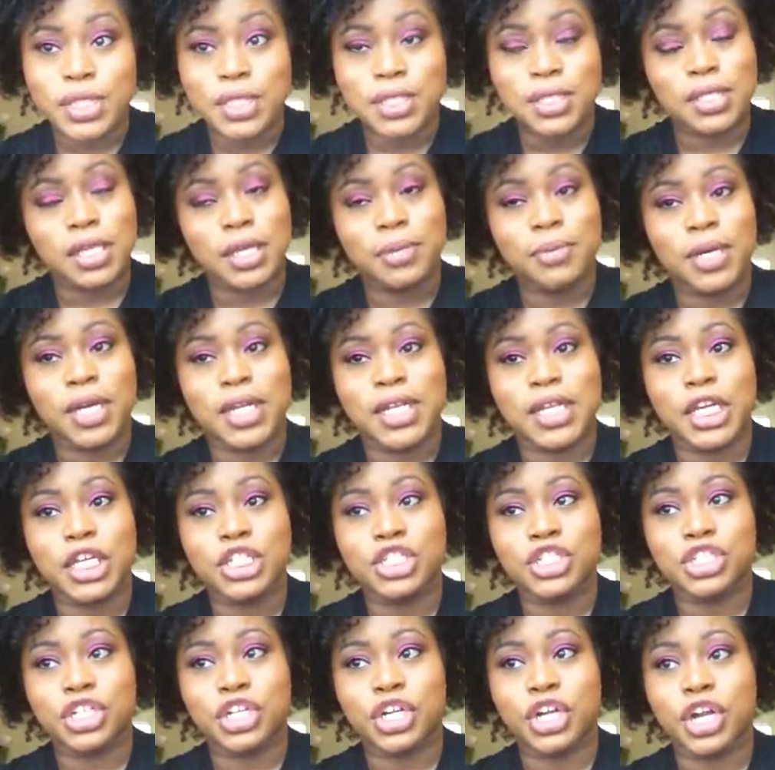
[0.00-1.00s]
this deep
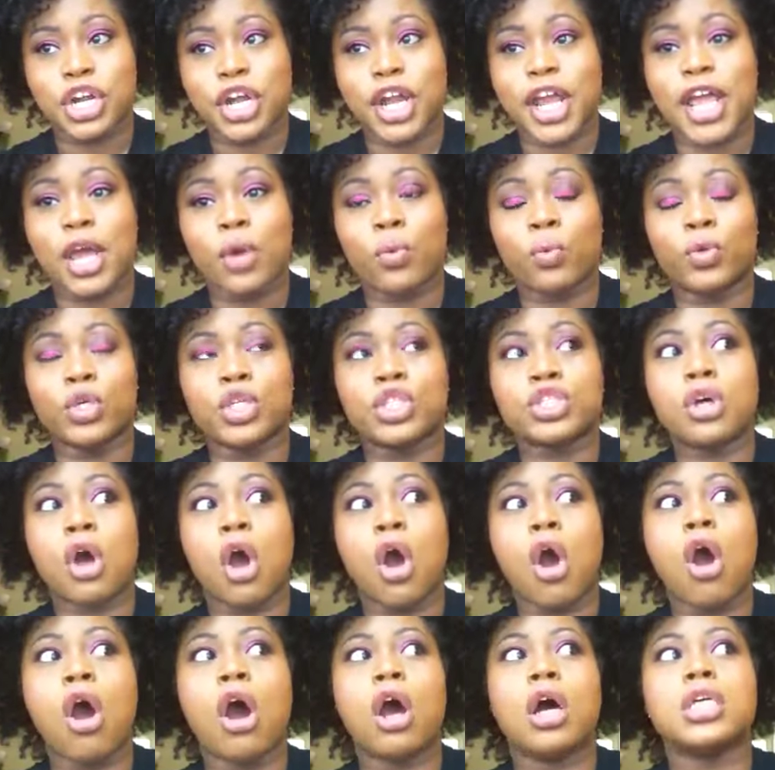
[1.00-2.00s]
conditioner, it was
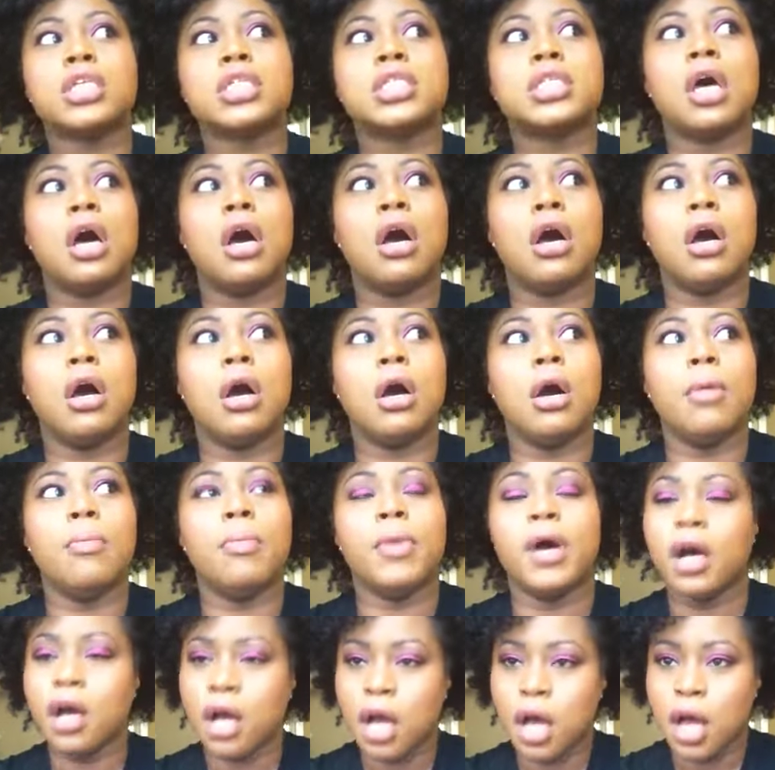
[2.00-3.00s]

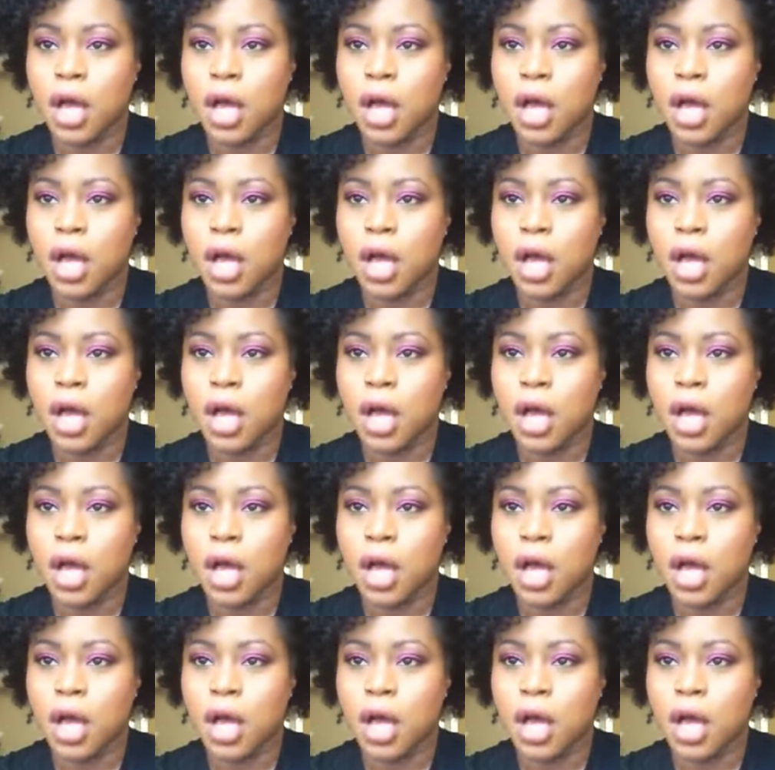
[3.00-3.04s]
awesome.